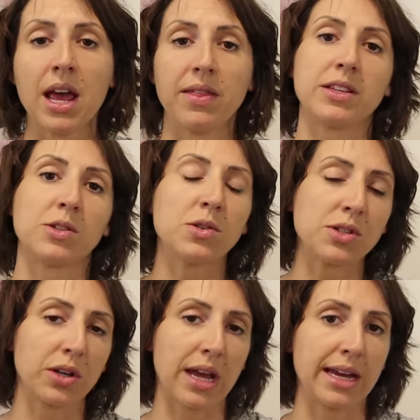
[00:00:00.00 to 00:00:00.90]
There's
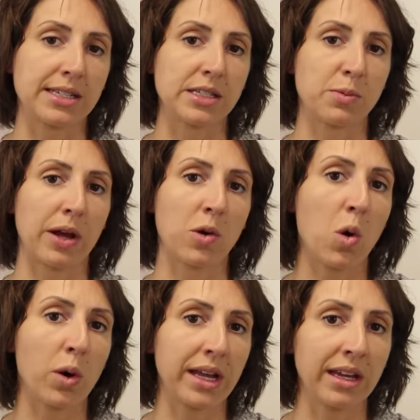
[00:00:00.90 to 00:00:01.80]
also cases where
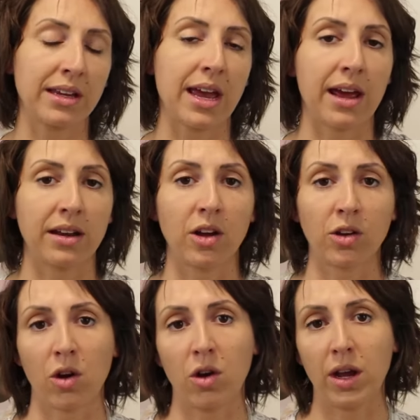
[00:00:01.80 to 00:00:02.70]
cording can
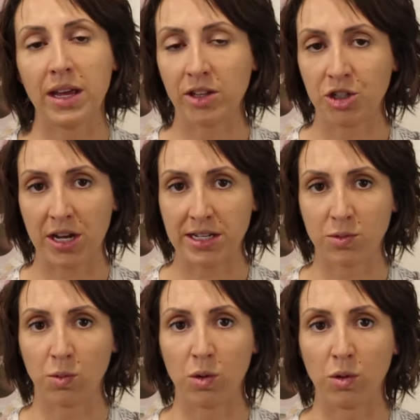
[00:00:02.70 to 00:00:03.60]
occur in the
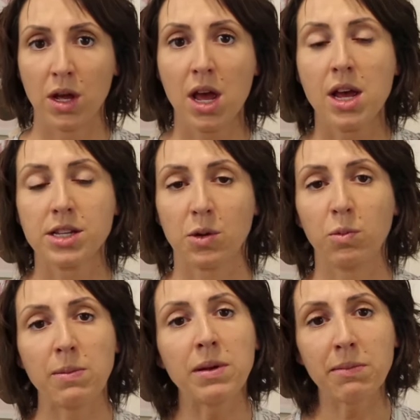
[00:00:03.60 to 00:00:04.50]
chest wall. So
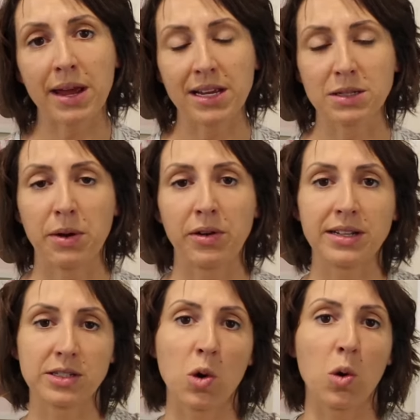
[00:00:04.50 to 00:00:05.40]
women may
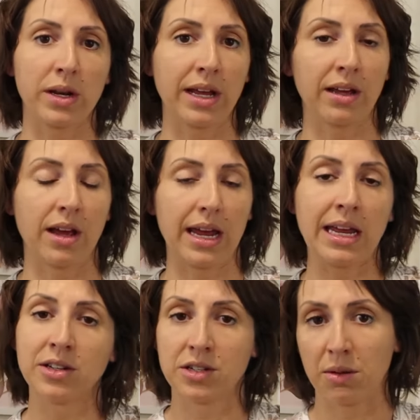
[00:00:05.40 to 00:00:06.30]
experience cording
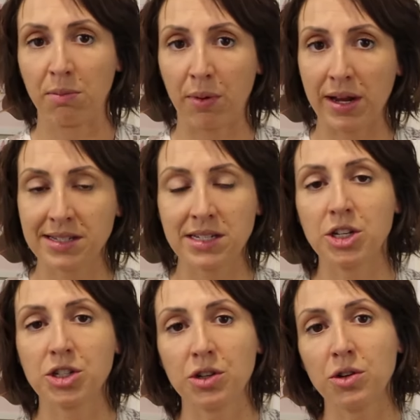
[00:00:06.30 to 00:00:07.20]
into the breast
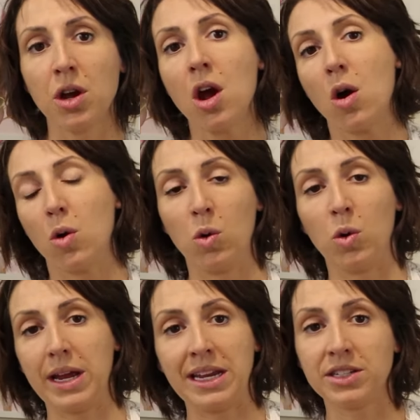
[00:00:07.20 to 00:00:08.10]
tissue
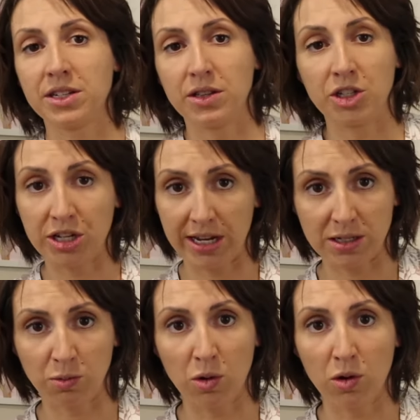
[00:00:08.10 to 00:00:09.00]
or into the
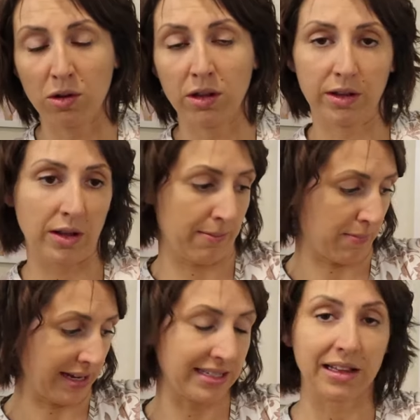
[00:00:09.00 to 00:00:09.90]
chest wall, like
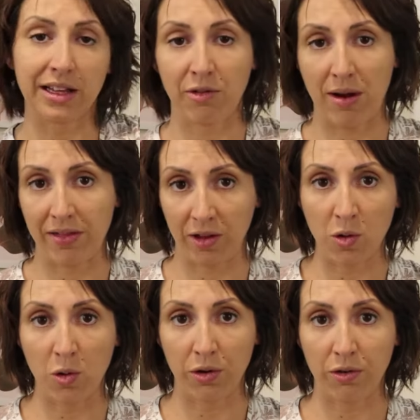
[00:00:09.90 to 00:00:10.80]
basically around the
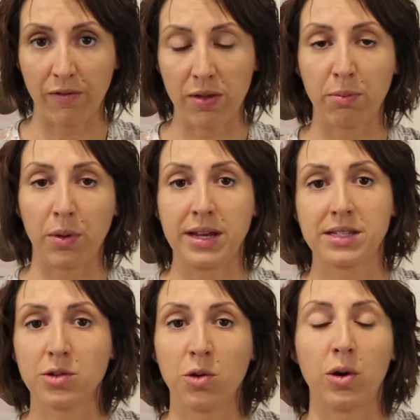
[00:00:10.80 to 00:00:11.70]
corner of the
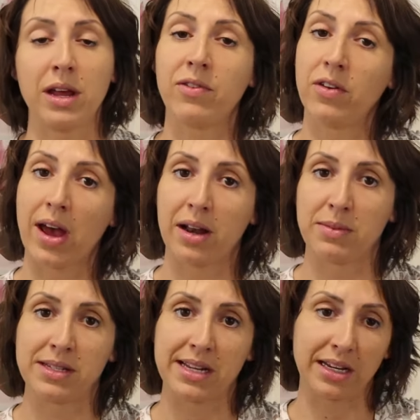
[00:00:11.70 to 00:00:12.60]
breast, or if you've had a
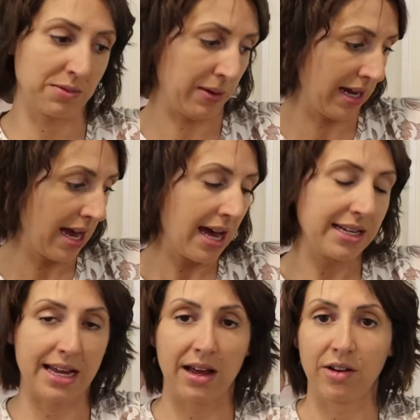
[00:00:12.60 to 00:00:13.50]
mastectomy,
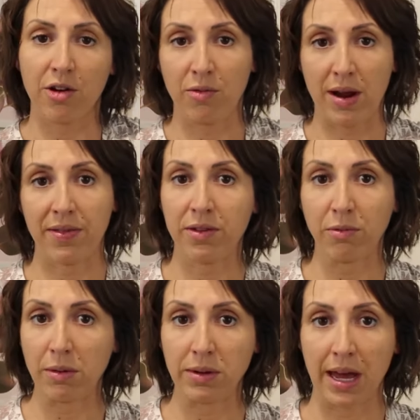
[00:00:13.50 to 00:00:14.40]
down around the
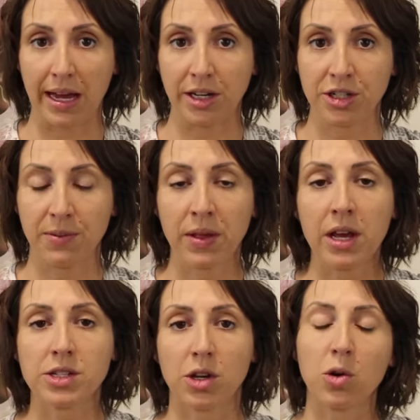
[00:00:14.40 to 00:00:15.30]
rib cage.
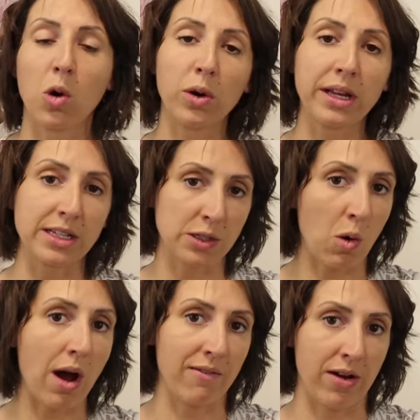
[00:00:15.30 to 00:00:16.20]
So cording is
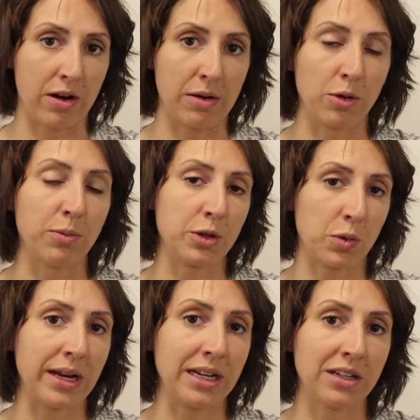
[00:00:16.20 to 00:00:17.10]
quite variable
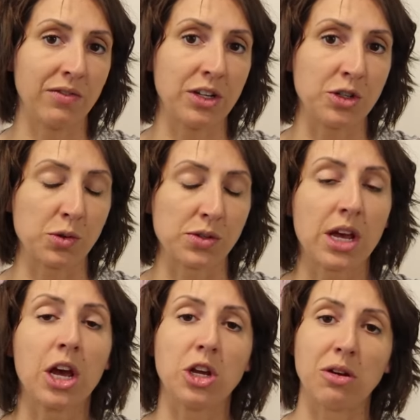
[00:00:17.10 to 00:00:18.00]
between
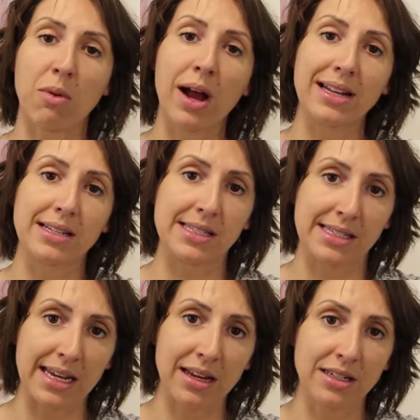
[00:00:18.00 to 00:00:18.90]
individuals. You might
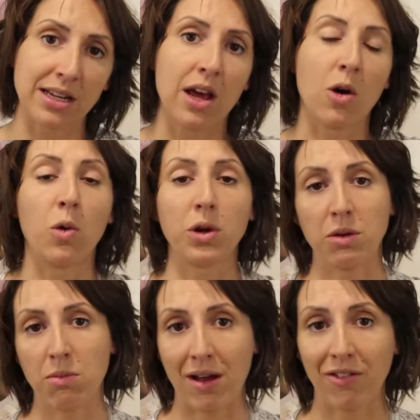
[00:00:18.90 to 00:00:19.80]
see it or
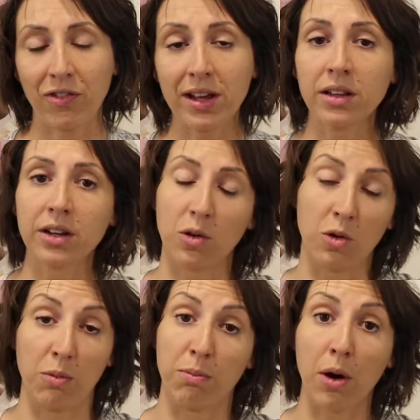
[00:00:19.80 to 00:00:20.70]
you might feel it
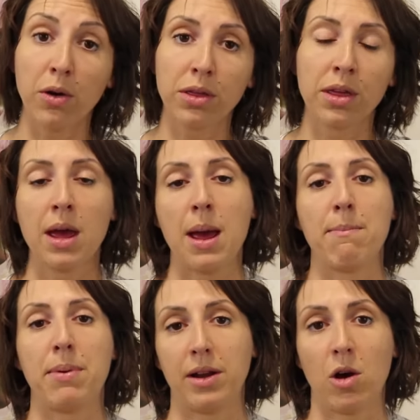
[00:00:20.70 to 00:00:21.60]
or both,
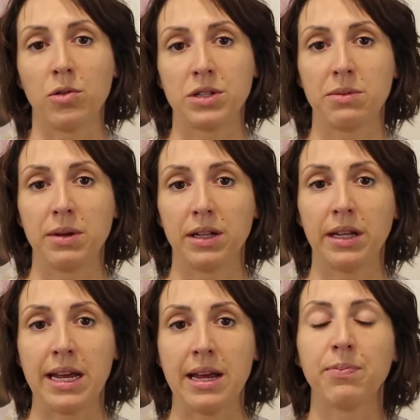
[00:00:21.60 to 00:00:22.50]
but
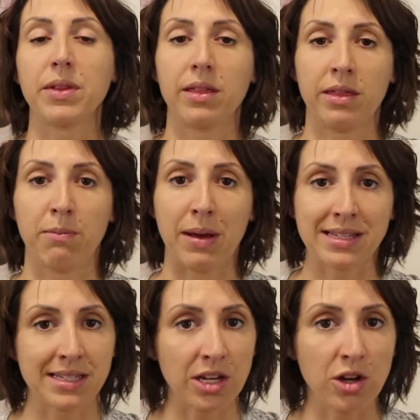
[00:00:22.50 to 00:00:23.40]
ultimately the
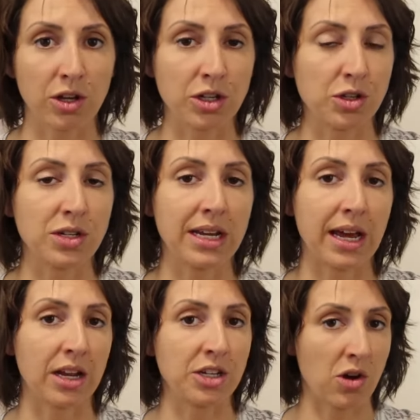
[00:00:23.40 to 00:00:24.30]
best thing you can do to
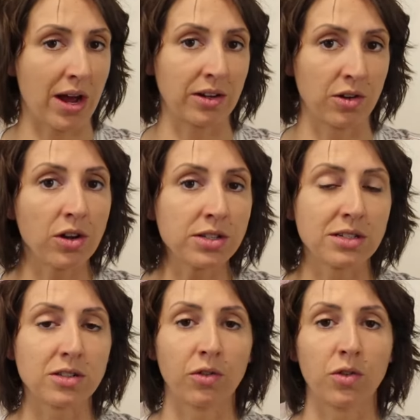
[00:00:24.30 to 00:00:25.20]
get a
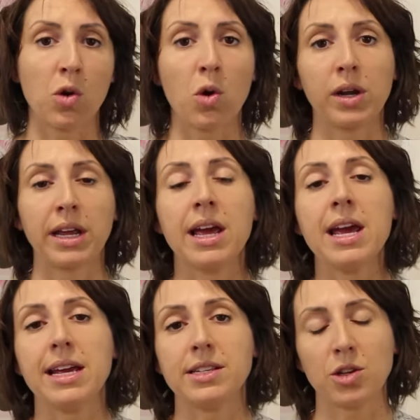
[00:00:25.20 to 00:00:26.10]
diagnosis of cording
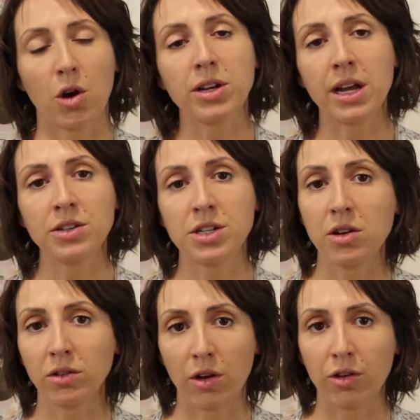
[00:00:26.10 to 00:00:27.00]
is go down to
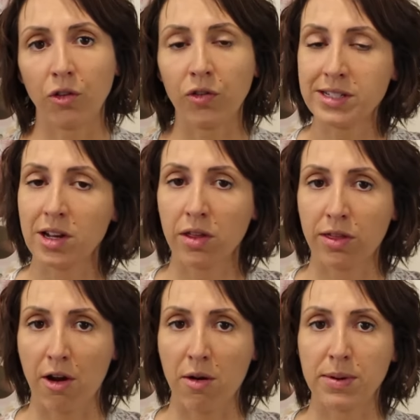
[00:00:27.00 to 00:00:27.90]
your local
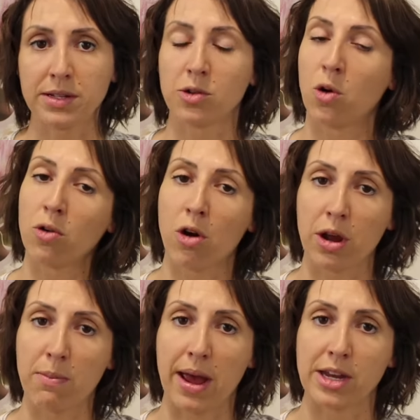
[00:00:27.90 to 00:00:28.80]
physiotherapist or
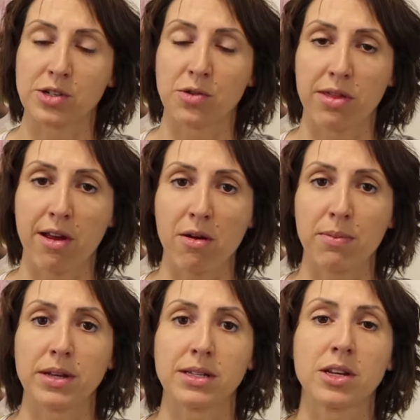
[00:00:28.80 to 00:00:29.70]
occupational
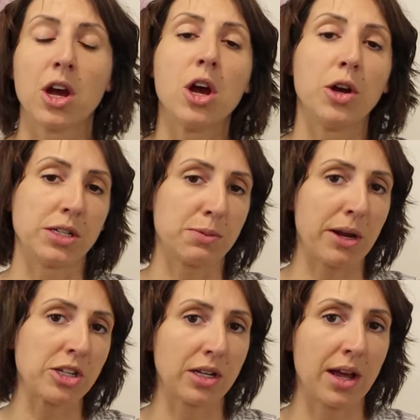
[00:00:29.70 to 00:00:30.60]
therapist who
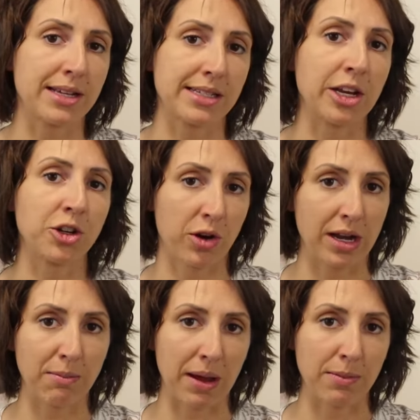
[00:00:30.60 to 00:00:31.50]
specialize in
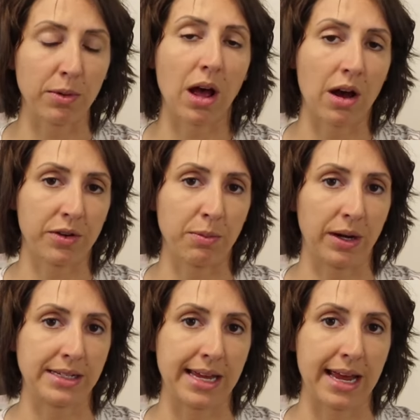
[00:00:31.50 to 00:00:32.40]
treating people after
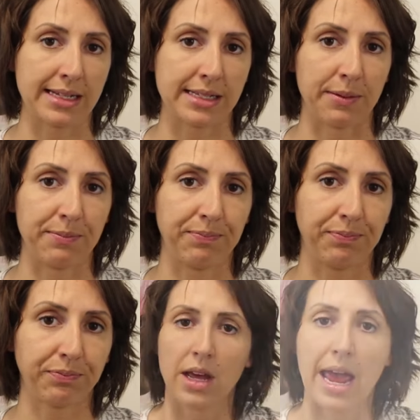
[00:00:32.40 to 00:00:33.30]
breast cancer.
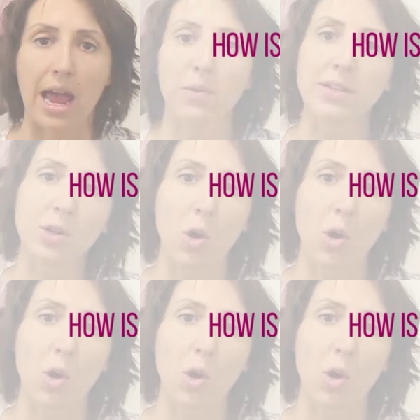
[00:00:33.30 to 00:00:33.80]
How is